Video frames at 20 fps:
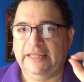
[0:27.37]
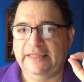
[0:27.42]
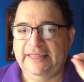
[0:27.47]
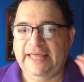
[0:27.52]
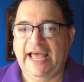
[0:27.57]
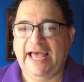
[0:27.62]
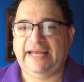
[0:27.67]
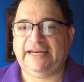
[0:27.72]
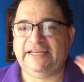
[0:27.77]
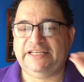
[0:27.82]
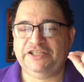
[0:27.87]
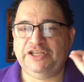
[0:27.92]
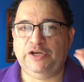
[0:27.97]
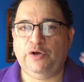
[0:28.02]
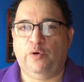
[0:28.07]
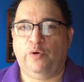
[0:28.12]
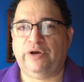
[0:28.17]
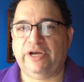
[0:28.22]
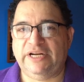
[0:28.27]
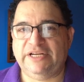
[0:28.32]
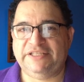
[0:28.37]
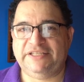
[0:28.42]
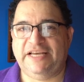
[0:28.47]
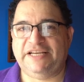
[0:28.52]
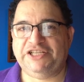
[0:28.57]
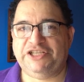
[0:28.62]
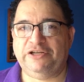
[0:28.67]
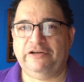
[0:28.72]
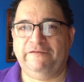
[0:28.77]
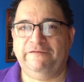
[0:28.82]
That is the
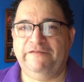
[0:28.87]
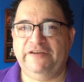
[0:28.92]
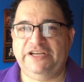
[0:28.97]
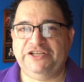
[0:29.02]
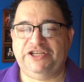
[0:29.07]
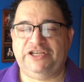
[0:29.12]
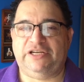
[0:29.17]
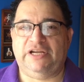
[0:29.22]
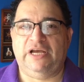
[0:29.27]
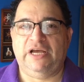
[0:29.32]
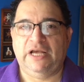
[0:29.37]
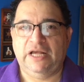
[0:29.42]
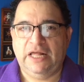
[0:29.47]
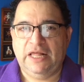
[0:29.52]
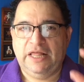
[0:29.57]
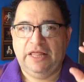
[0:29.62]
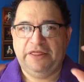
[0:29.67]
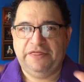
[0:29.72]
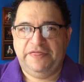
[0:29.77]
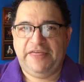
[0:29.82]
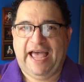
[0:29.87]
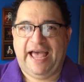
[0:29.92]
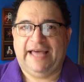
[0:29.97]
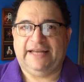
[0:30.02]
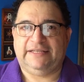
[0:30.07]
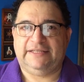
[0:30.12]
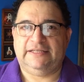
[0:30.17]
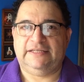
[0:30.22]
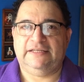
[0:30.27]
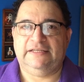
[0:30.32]
organizational vision.
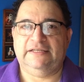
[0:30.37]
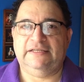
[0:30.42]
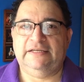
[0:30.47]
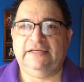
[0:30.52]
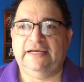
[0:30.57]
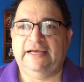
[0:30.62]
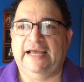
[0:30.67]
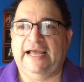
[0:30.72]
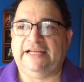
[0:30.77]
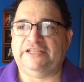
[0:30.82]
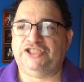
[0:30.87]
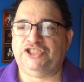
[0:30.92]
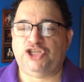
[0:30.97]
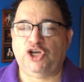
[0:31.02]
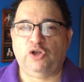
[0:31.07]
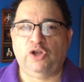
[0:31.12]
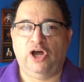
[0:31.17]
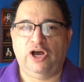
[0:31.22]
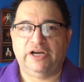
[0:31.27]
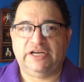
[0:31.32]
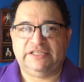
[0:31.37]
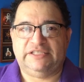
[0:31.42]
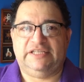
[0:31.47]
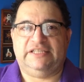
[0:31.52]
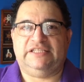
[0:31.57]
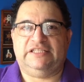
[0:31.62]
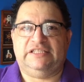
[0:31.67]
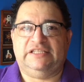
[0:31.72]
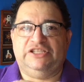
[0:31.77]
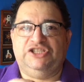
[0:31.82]
That. And so long as
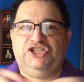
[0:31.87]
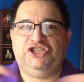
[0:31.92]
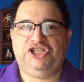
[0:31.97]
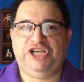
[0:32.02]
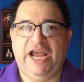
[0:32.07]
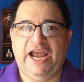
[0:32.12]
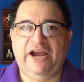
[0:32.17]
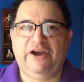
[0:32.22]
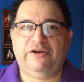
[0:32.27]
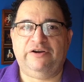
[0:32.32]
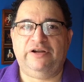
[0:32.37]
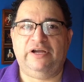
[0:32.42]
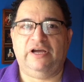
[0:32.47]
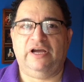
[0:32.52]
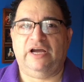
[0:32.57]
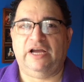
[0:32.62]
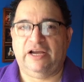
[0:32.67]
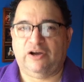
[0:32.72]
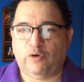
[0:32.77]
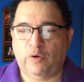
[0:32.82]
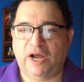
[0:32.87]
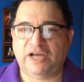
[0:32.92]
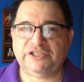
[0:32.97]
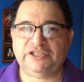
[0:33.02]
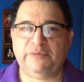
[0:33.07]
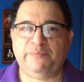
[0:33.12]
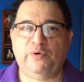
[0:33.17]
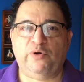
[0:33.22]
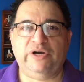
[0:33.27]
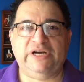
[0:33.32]
it's shared
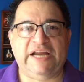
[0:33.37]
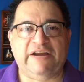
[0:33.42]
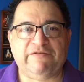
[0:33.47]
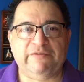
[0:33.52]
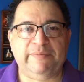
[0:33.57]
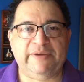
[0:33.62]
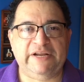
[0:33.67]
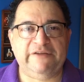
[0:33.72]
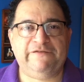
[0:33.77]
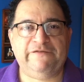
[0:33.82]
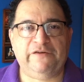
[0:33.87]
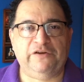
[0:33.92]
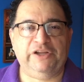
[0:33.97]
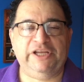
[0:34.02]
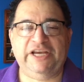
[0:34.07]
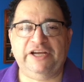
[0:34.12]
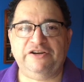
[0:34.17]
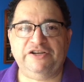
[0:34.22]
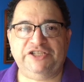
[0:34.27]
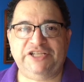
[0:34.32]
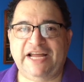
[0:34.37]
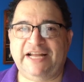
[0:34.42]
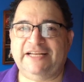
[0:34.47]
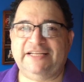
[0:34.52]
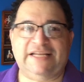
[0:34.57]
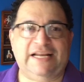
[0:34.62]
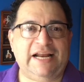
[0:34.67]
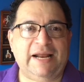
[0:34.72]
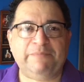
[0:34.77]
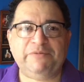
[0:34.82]
across the board and everybody fully
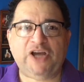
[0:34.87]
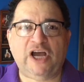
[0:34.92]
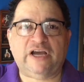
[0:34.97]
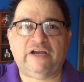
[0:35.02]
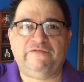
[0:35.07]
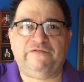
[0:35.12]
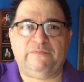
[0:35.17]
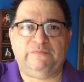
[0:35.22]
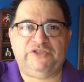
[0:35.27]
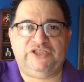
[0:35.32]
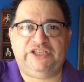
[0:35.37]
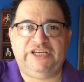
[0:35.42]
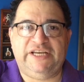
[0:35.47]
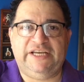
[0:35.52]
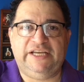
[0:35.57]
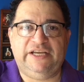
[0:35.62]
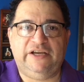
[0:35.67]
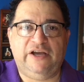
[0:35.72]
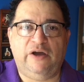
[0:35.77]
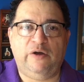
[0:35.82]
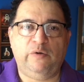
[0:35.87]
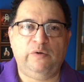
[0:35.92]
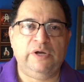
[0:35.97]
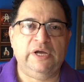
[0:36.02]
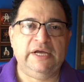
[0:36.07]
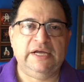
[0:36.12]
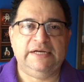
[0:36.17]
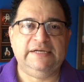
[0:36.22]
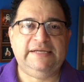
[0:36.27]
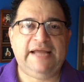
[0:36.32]
understands it, and I'm talking from CEO
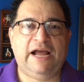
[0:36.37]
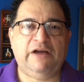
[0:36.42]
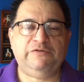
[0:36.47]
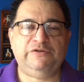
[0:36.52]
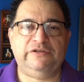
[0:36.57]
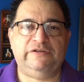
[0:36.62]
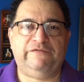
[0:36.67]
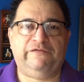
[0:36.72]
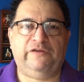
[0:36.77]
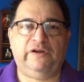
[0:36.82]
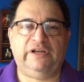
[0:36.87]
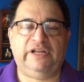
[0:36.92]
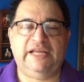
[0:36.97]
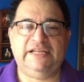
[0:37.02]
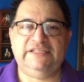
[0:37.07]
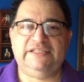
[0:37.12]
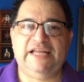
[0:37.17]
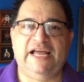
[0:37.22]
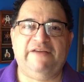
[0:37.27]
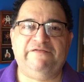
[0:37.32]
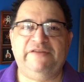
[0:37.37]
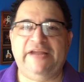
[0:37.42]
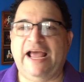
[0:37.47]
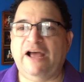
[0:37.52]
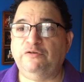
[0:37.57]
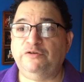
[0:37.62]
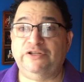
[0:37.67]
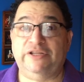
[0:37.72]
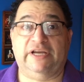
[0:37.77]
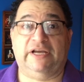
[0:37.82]
down to the frontline staff,
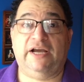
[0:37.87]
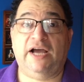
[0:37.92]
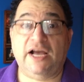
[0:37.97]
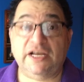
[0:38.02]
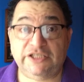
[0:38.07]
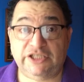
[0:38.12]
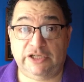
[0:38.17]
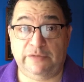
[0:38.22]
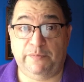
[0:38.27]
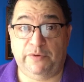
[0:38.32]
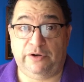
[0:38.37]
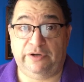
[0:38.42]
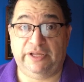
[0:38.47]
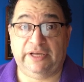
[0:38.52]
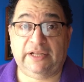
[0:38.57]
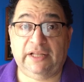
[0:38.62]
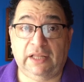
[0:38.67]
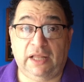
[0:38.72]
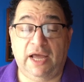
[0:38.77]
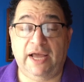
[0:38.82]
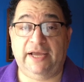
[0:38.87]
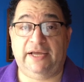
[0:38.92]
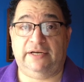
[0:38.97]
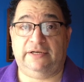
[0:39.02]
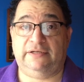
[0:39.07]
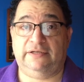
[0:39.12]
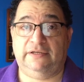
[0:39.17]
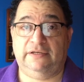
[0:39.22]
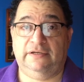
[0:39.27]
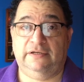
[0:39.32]
down to the customer, the
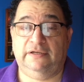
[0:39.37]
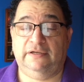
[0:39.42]
client,